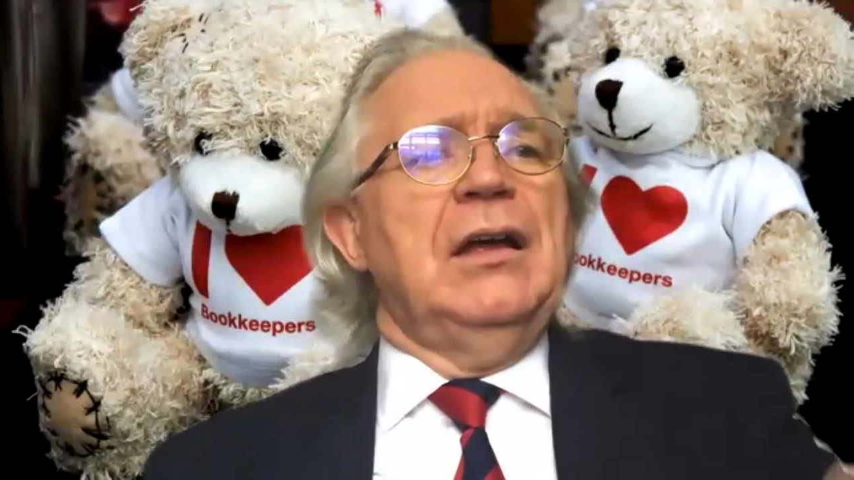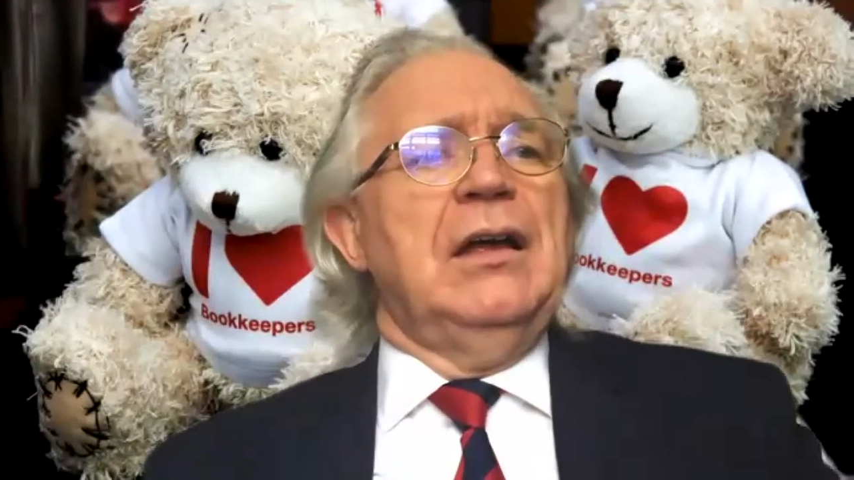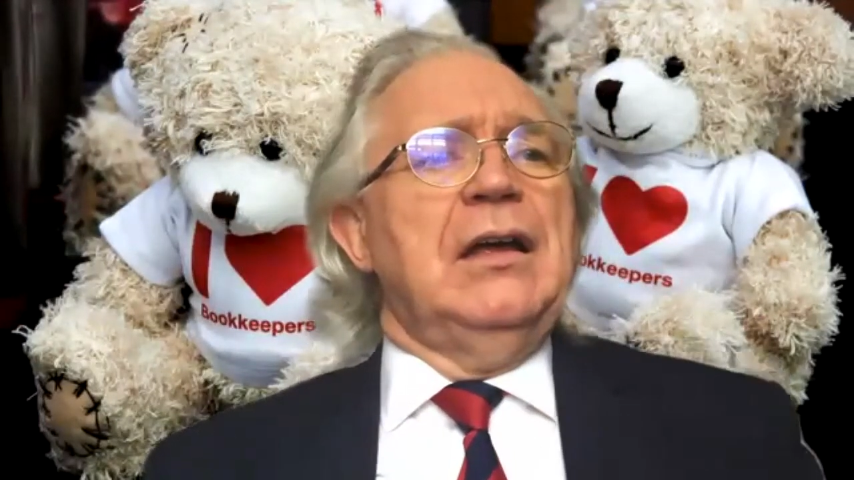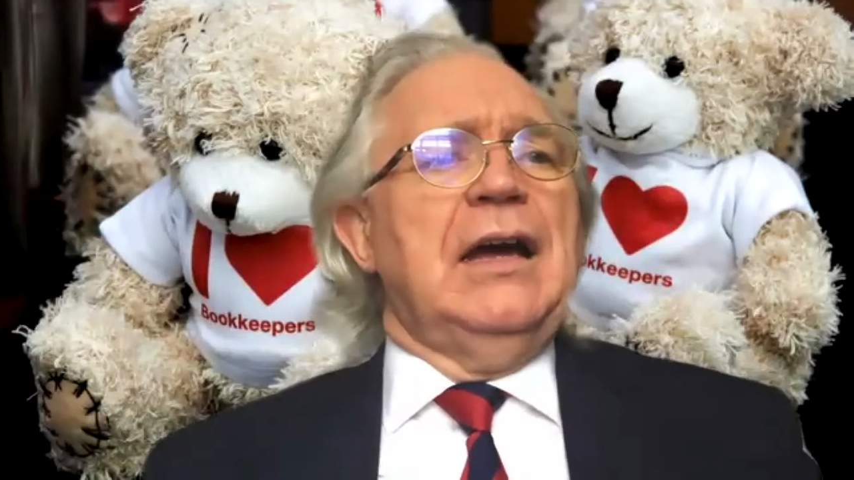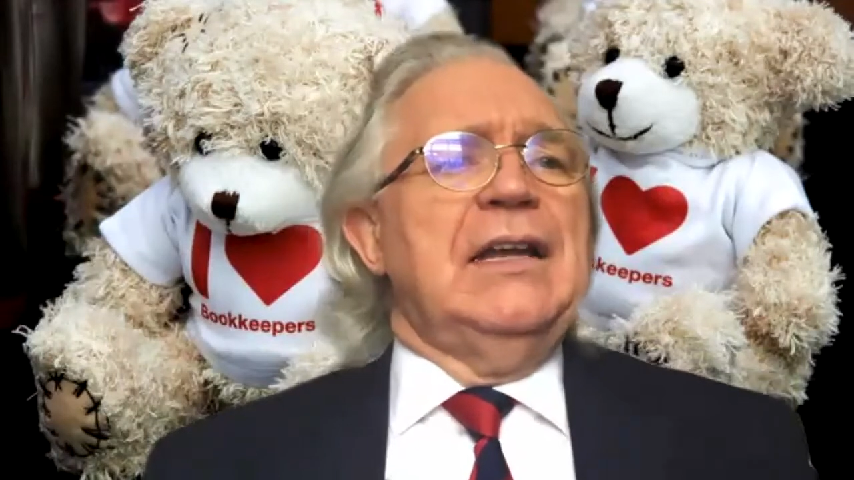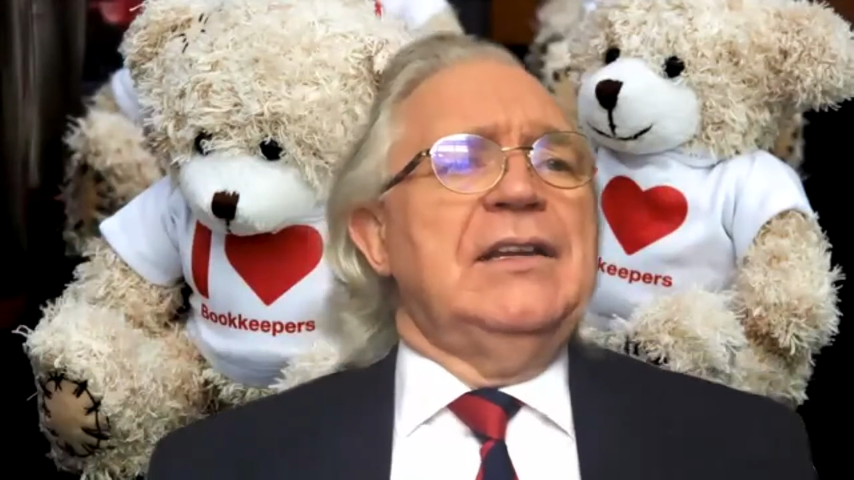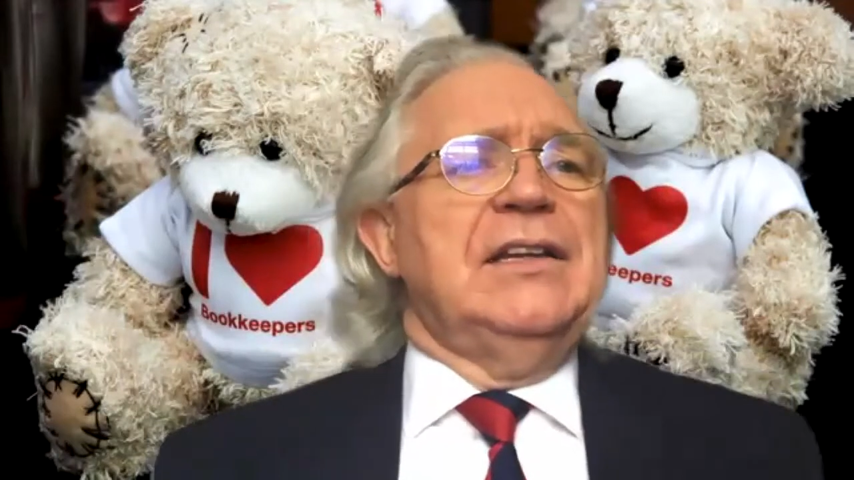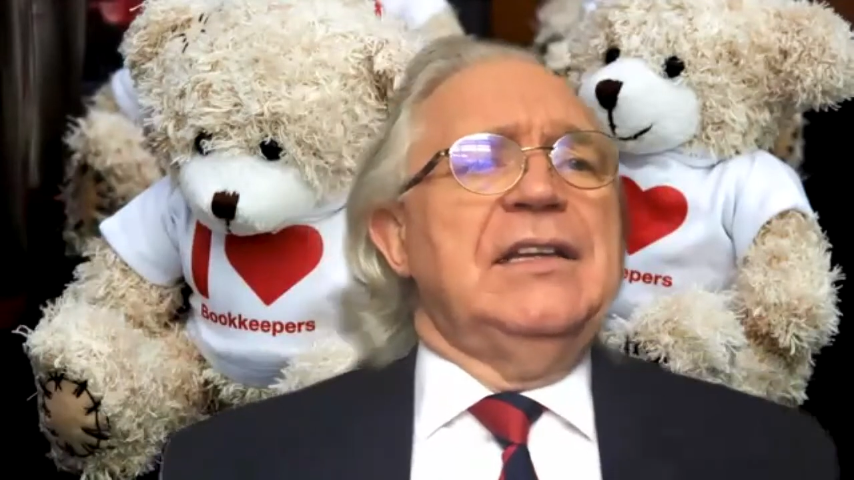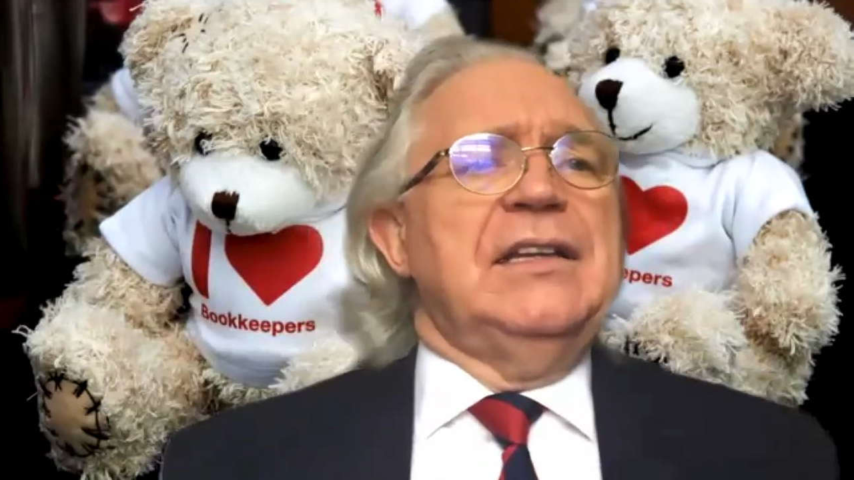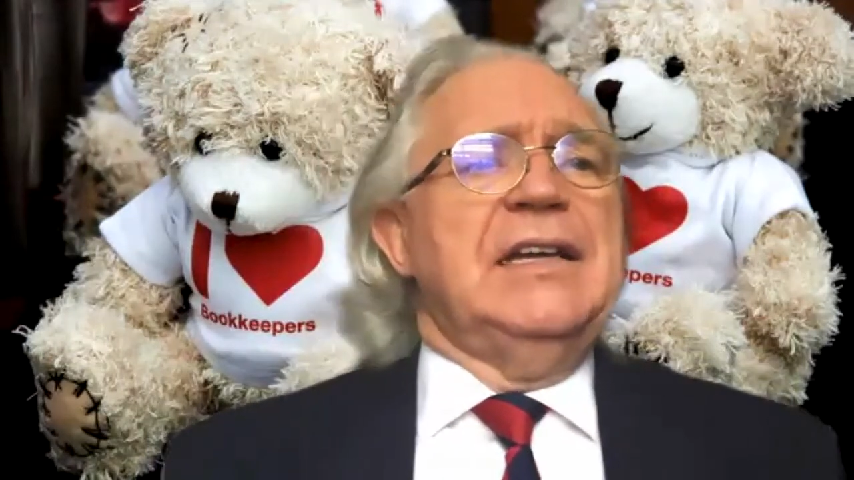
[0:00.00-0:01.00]

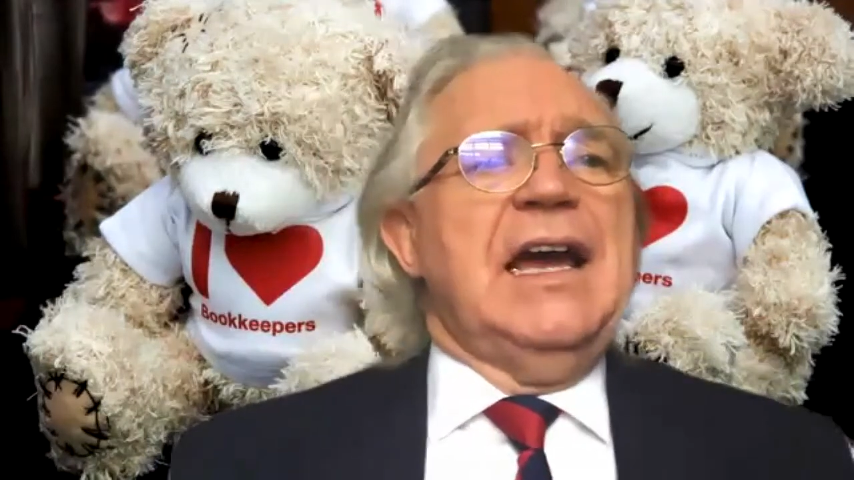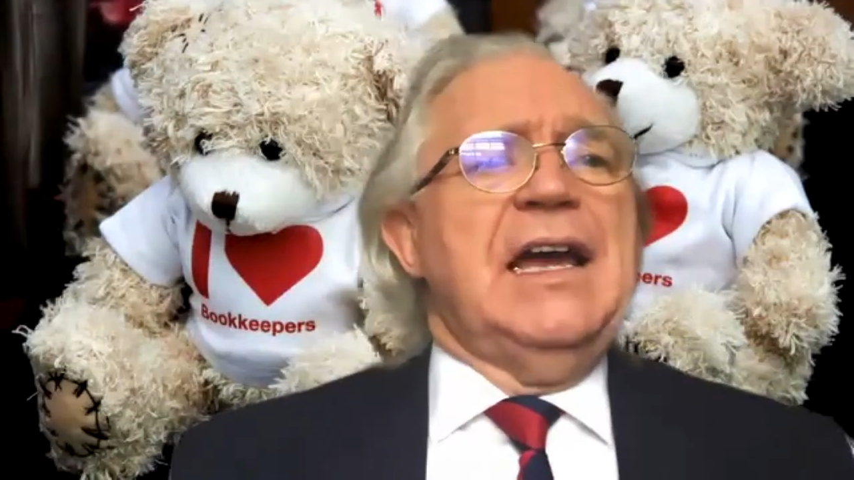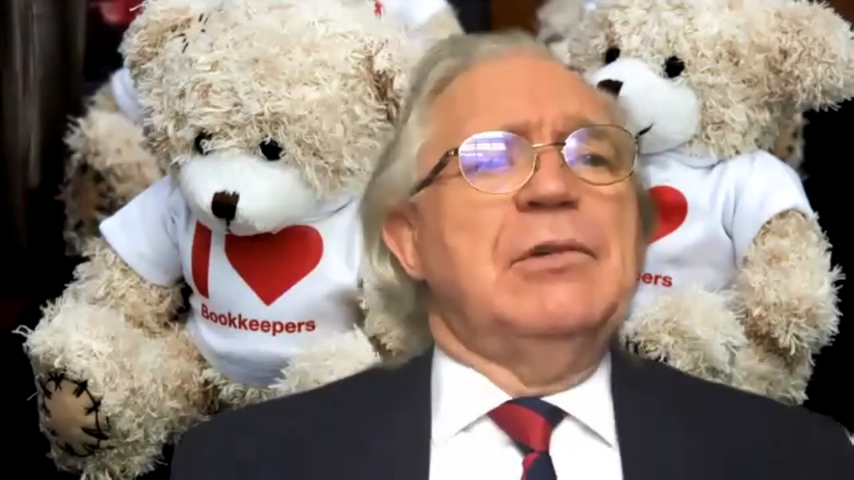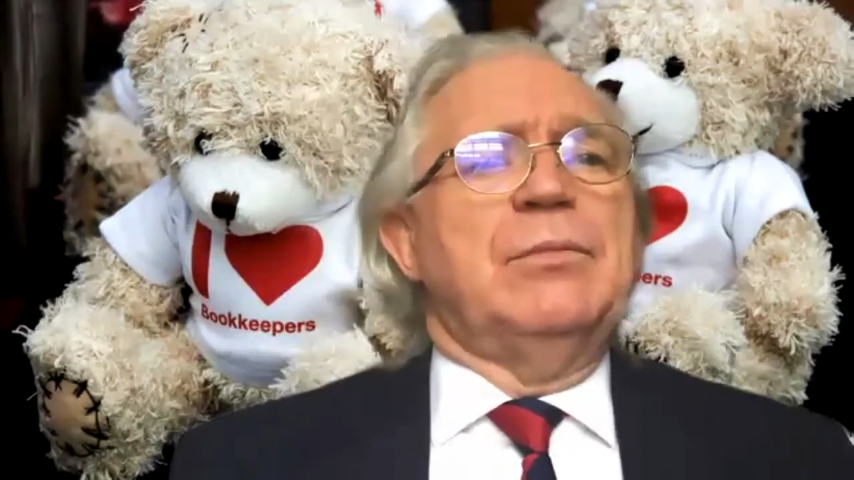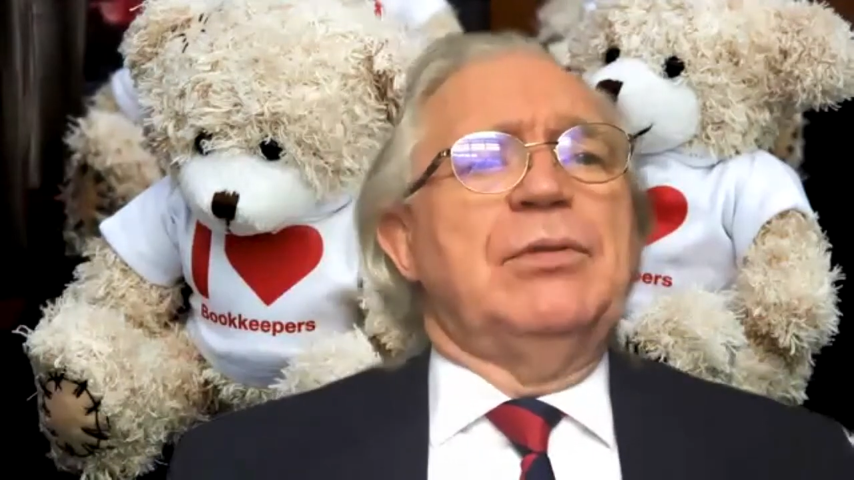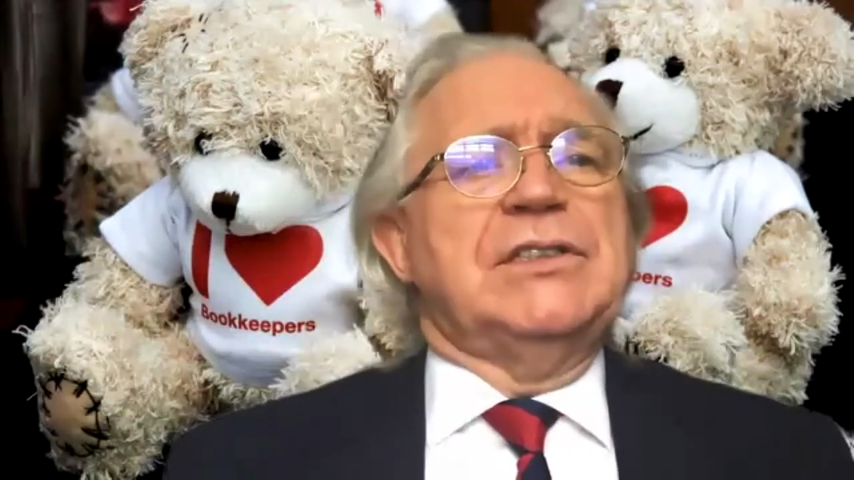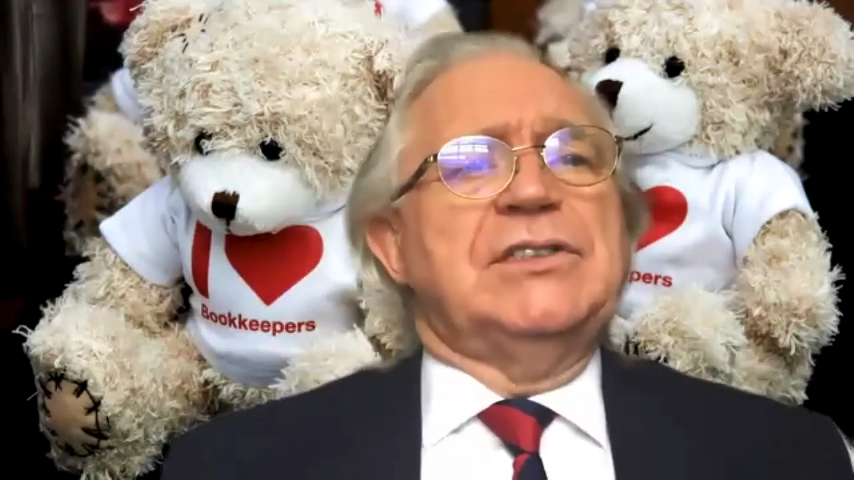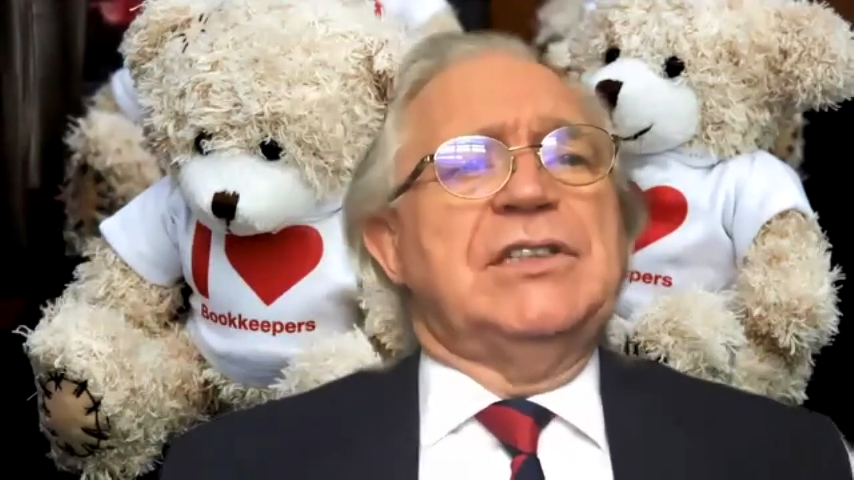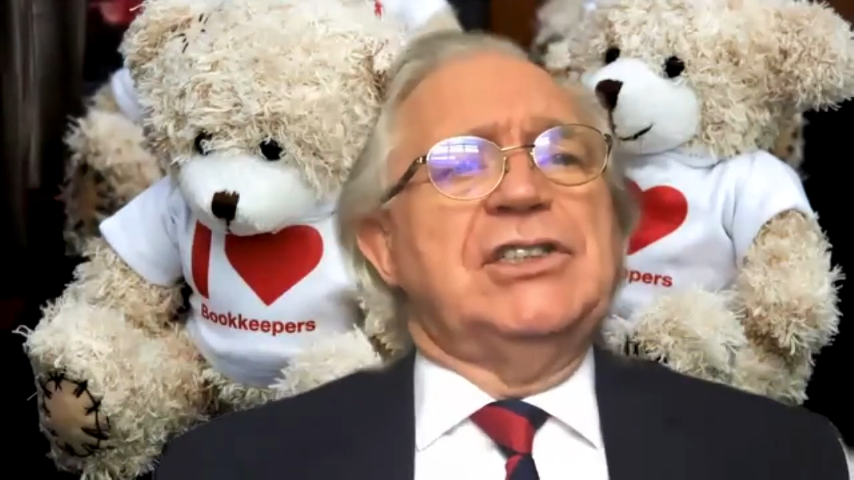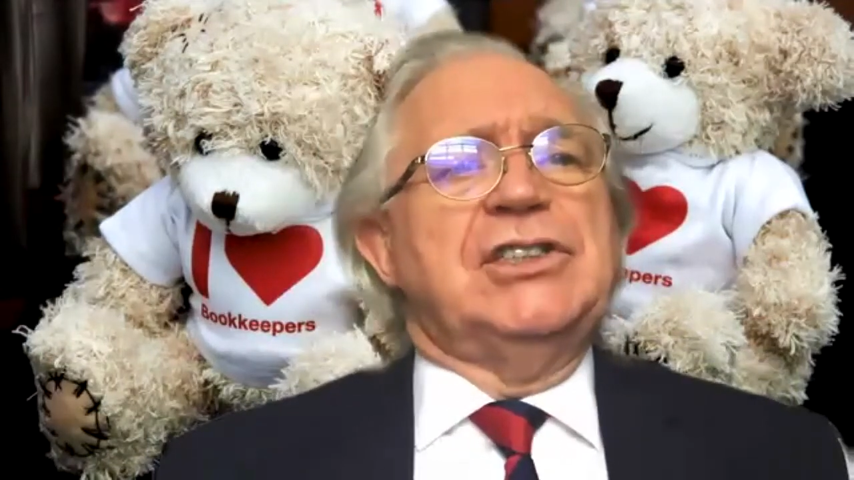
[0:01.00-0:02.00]
Andy, the AML
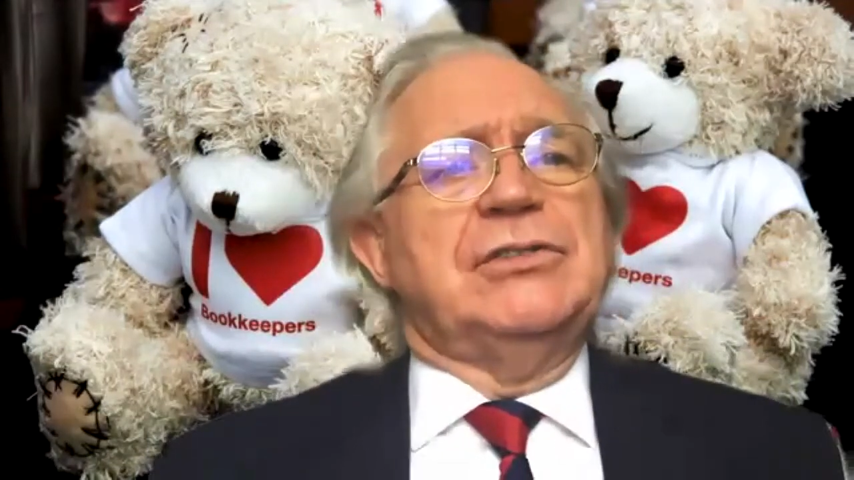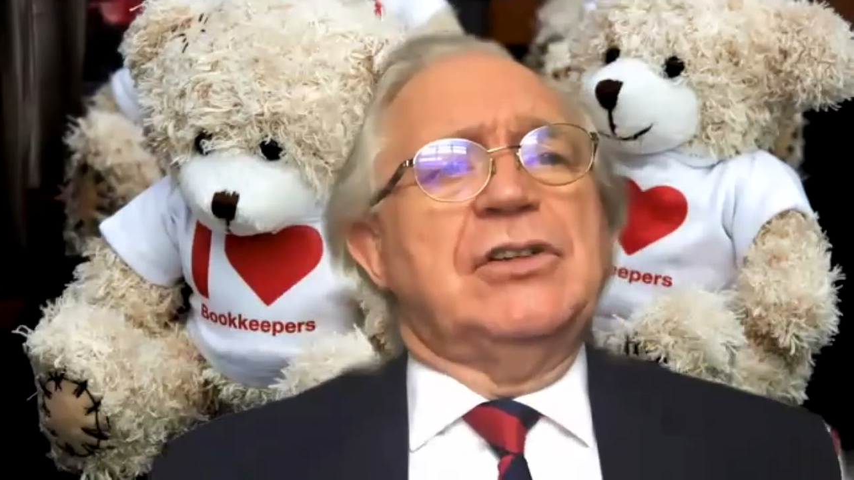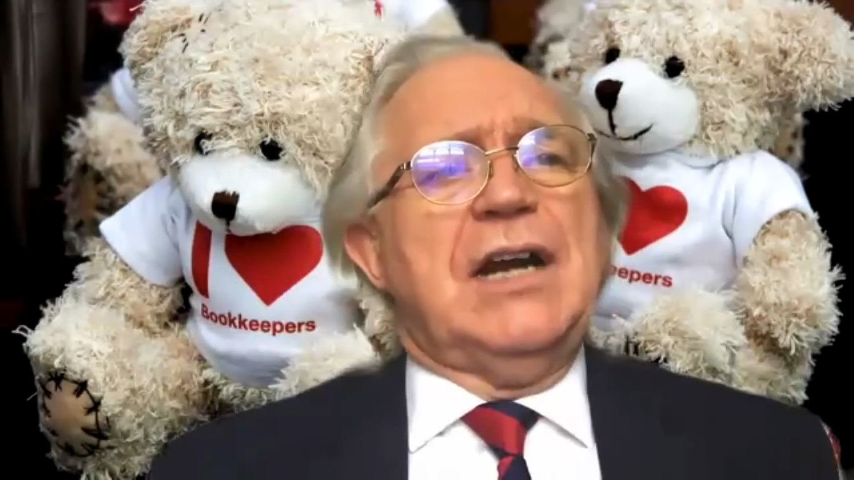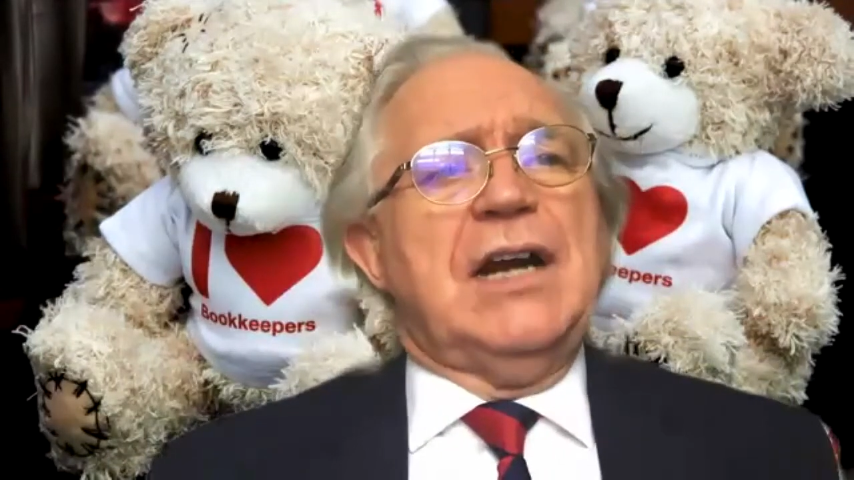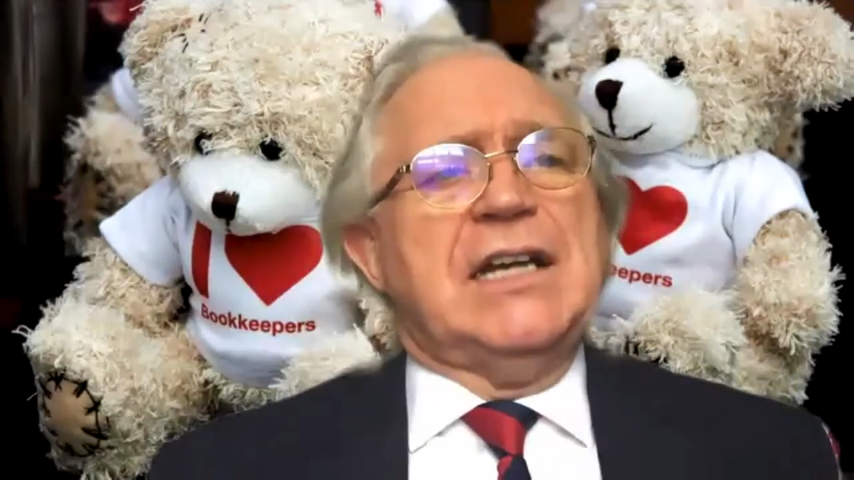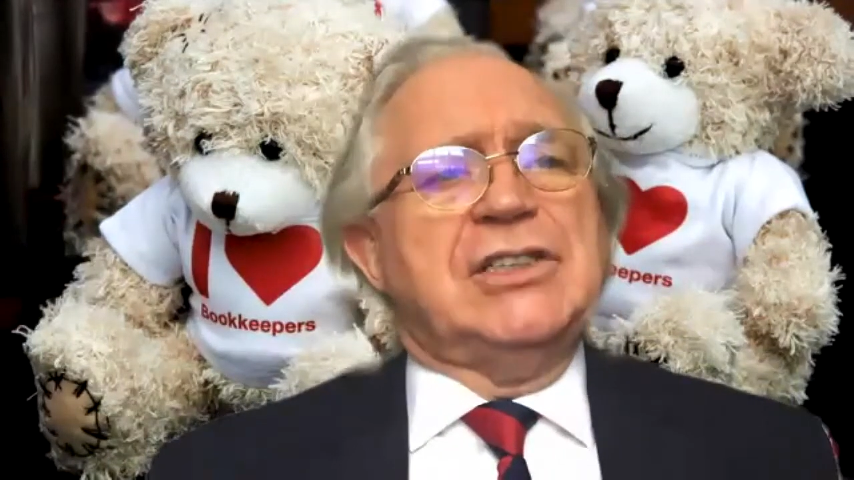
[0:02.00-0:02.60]
presentation crashed.